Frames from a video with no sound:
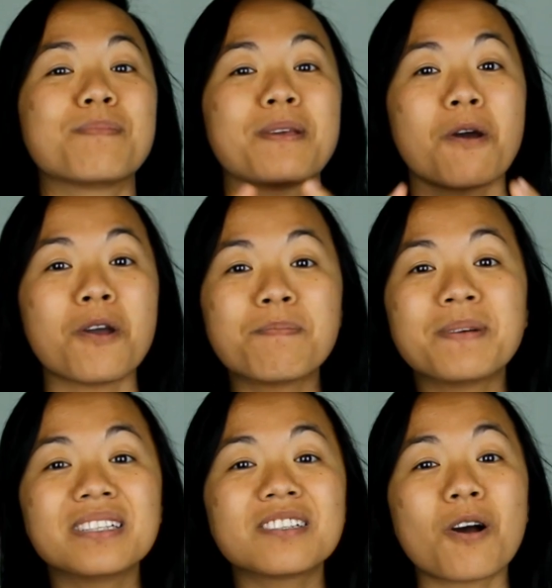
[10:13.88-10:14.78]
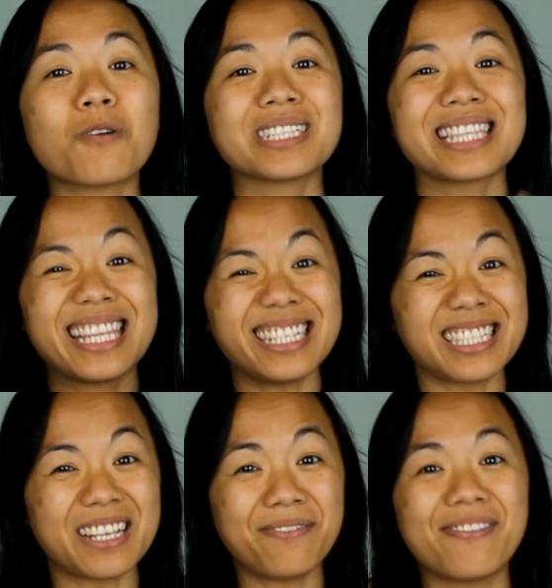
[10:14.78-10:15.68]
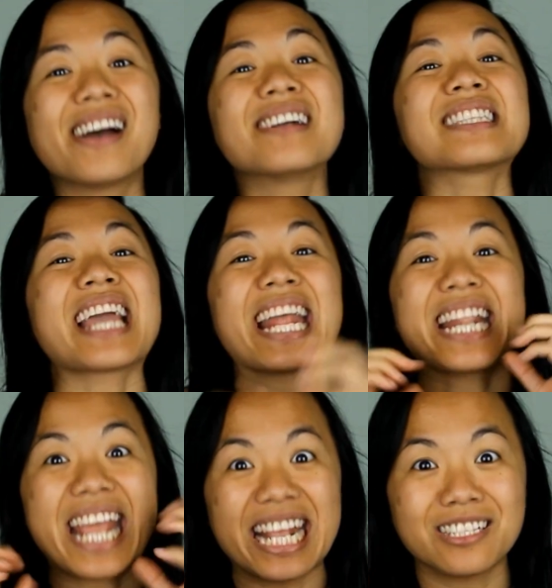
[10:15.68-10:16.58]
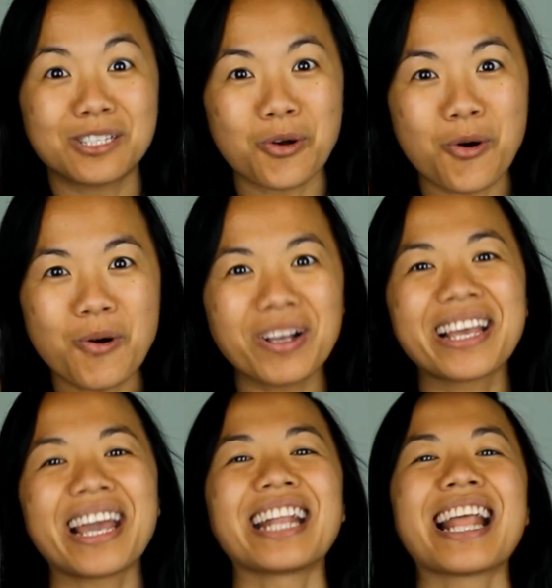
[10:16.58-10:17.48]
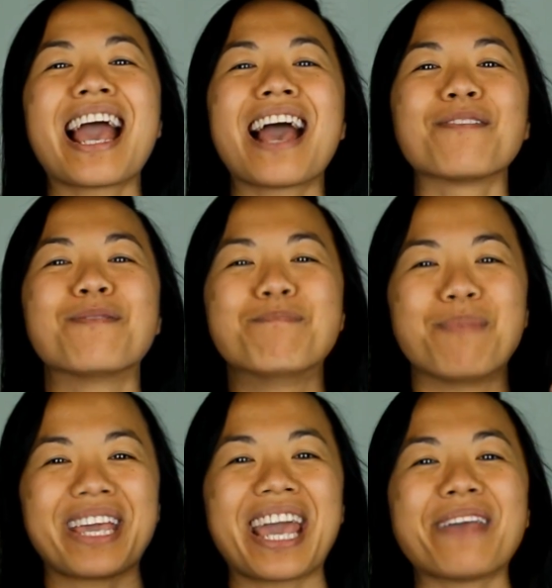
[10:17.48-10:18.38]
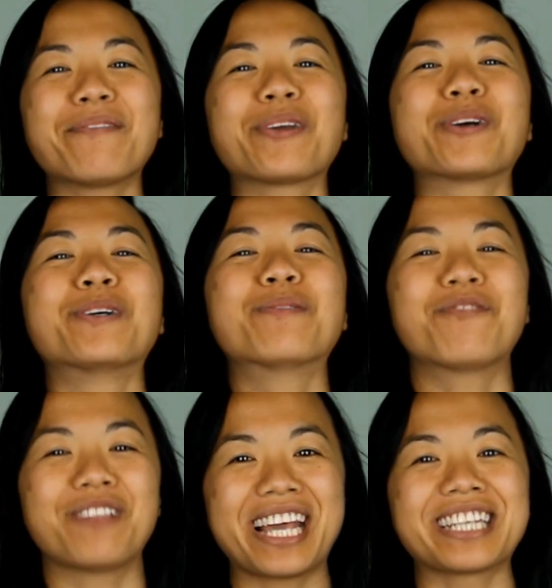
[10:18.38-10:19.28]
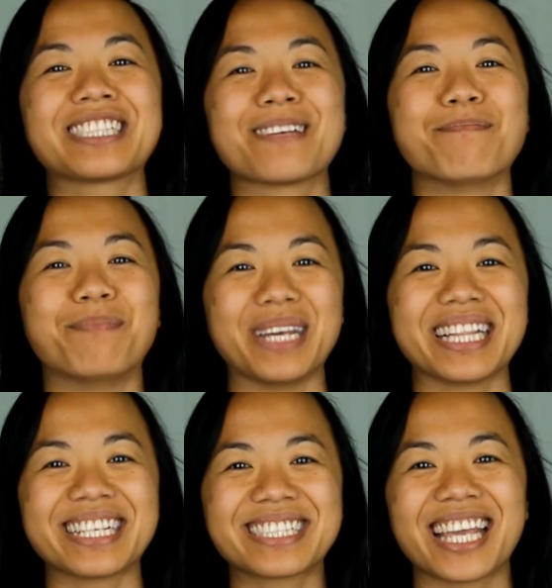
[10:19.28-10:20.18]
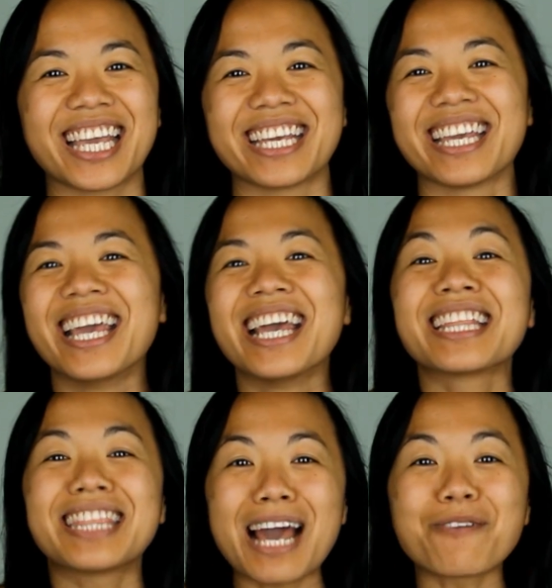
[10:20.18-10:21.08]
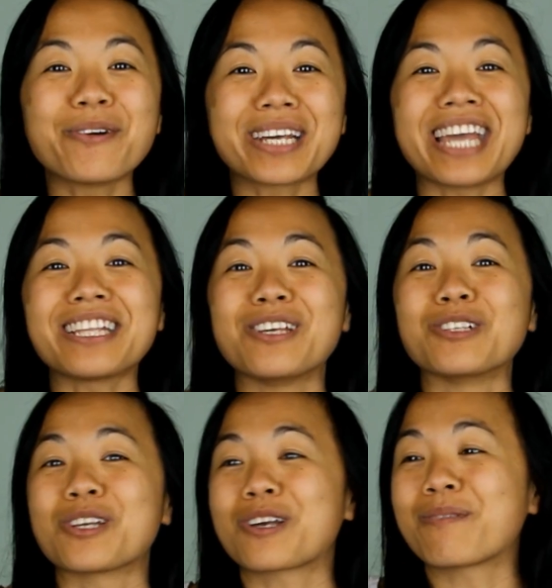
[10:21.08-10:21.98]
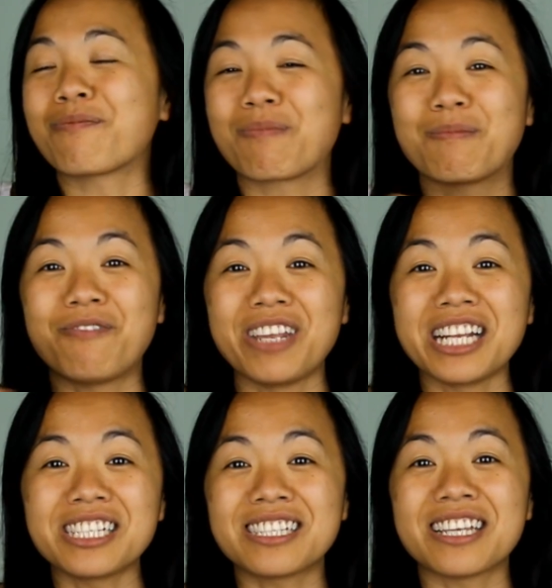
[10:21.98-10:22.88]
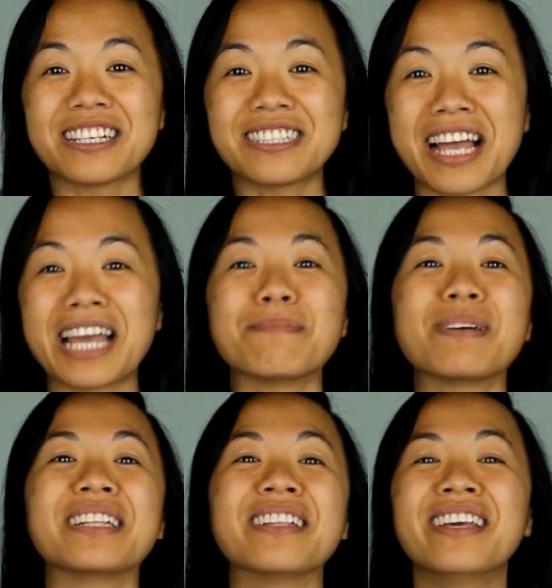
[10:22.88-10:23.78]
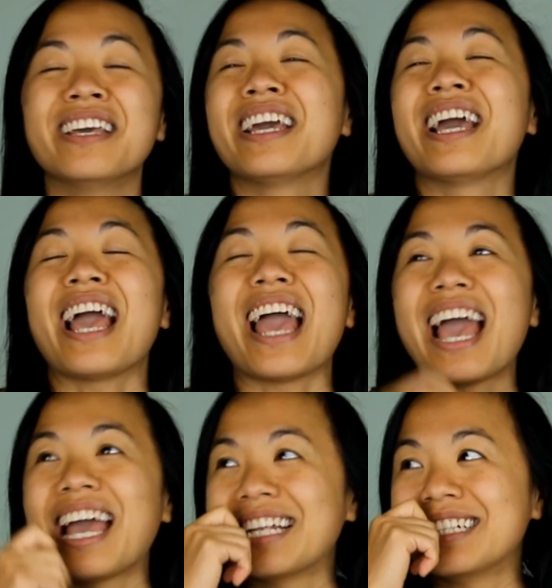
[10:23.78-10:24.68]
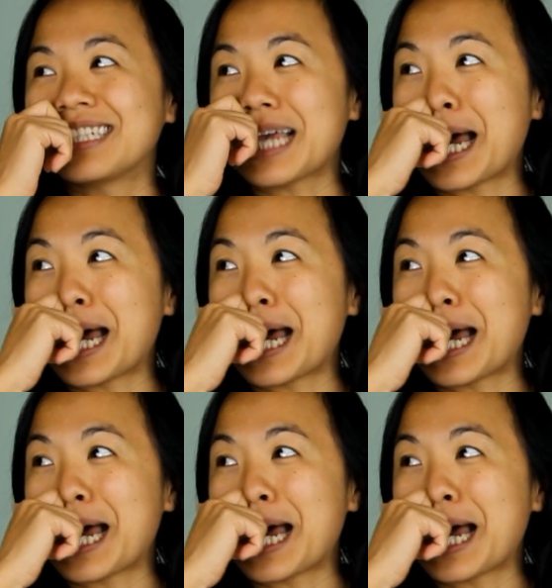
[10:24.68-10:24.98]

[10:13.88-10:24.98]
be open, to always listen first and then talk, and have behavioral flexibility. That will get you to finish the assignment and